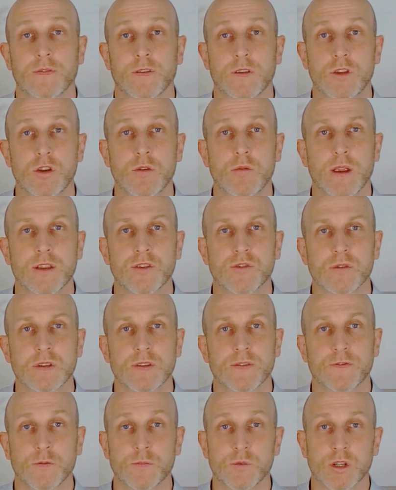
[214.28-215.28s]
For new
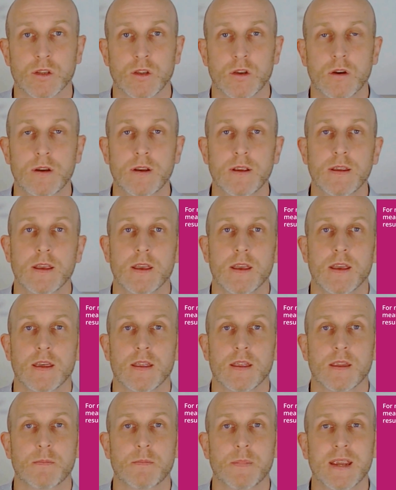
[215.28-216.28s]
entrants from July,
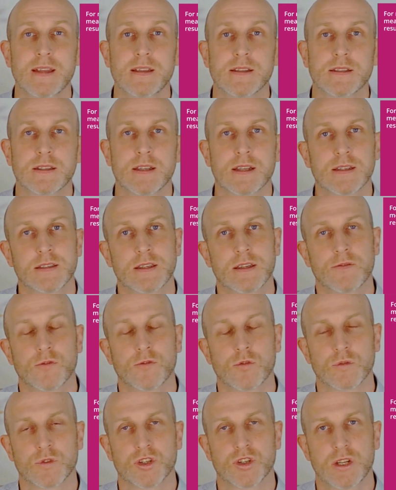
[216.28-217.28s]
the means testing
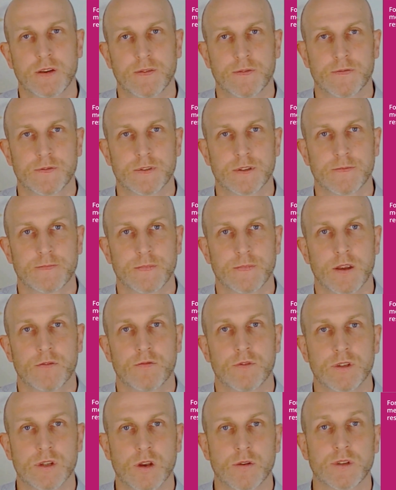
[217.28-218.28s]
rules shift,
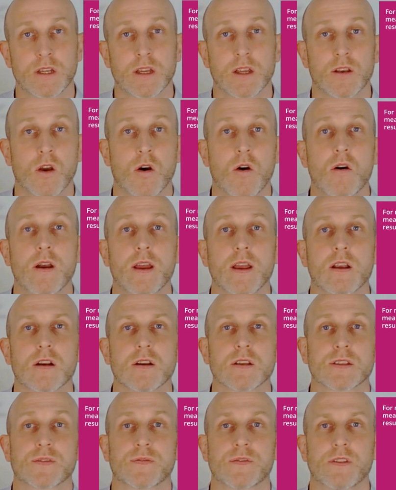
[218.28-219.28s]
resulting in higher
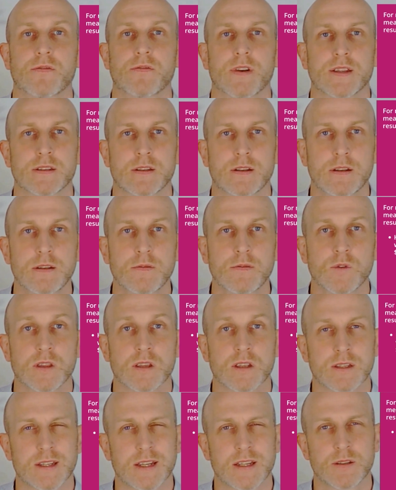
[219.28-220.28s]
costs for the resident
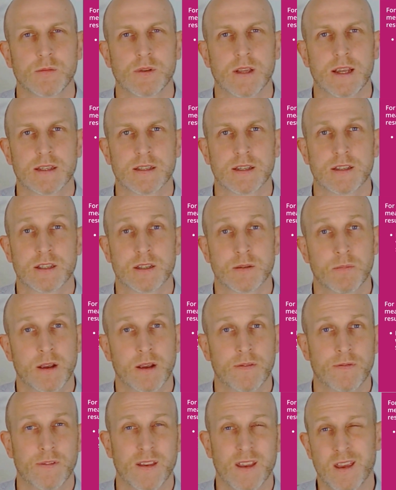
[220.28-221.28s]
with assessable assets
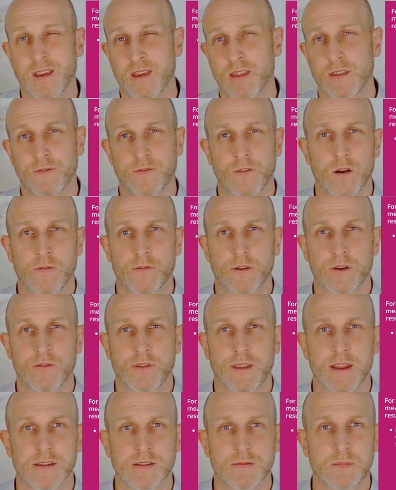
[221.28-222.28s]
above the
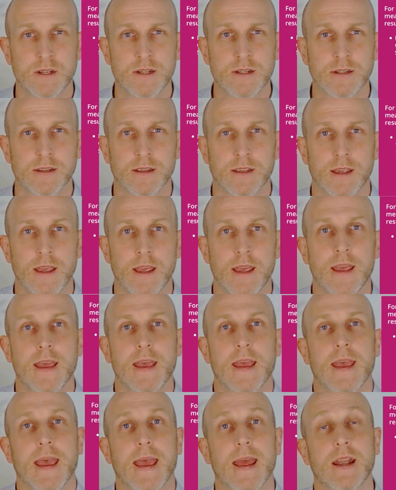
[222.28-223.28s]
$500,000 mark
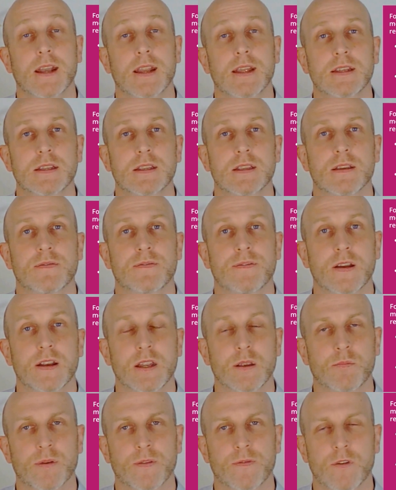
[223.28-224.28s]
and less of the
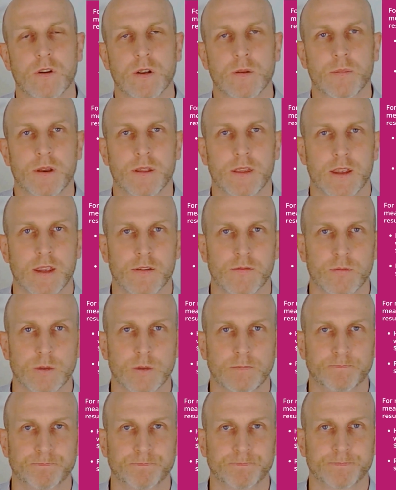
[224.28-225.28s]
funding provided by the
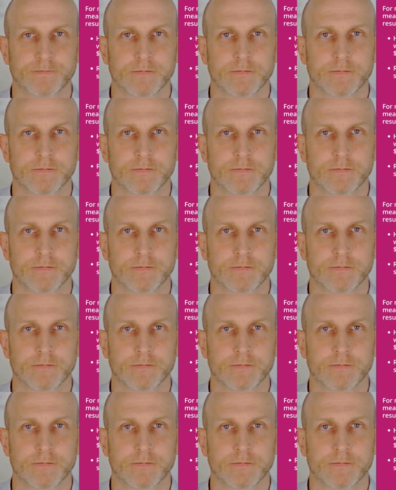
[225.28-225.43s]
government.